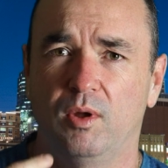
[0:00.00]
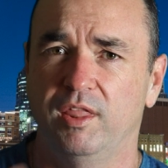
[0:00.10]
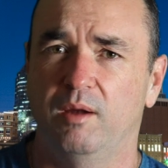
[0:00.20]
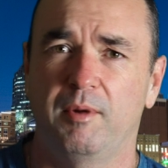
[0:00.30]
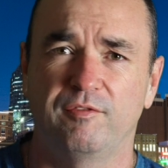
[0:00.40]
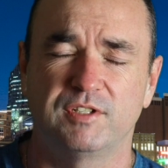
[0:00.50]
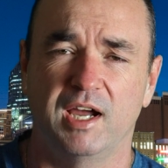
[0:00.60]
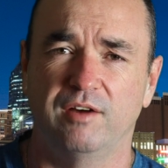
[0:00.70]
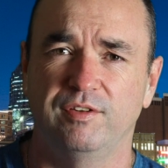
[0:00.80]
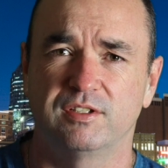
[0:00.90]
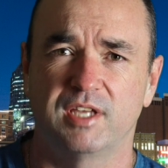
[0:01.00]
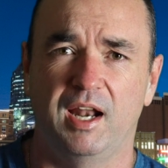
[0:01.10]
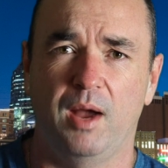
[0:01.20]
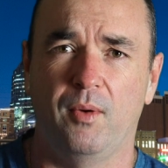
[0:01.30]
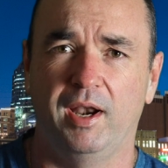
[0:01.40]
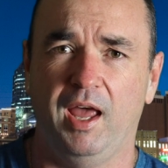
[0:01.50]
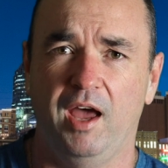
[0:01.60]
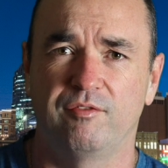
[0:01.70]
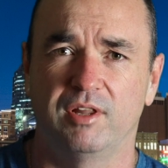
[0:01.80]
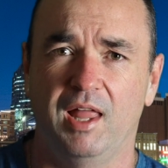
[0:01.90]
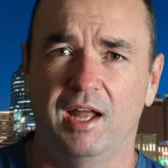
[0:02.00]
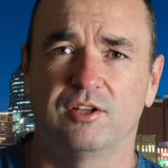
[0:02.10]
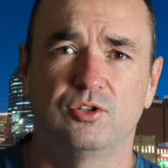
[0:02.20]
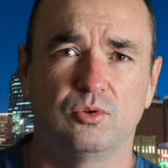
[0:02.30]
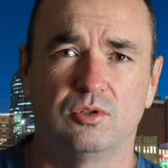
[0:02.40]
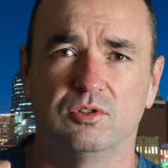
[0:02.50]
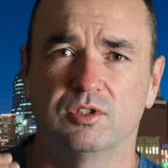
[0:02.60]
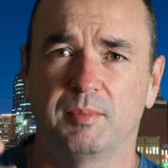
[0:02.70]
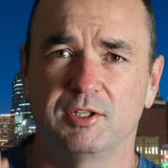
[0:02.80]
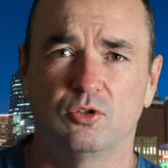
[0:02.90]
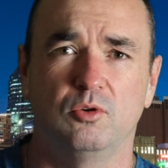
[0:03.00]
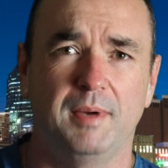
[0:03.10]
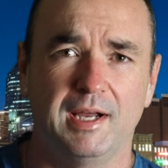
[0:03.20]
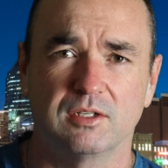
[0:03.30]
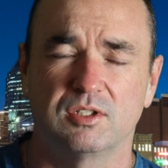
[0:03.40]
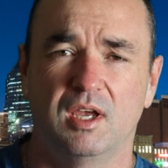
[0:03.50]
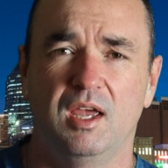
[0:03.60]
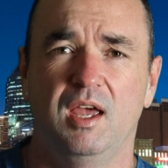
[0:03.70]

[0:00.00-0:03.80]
one thing about photography is that I want to have a lot of tools in my toolbox,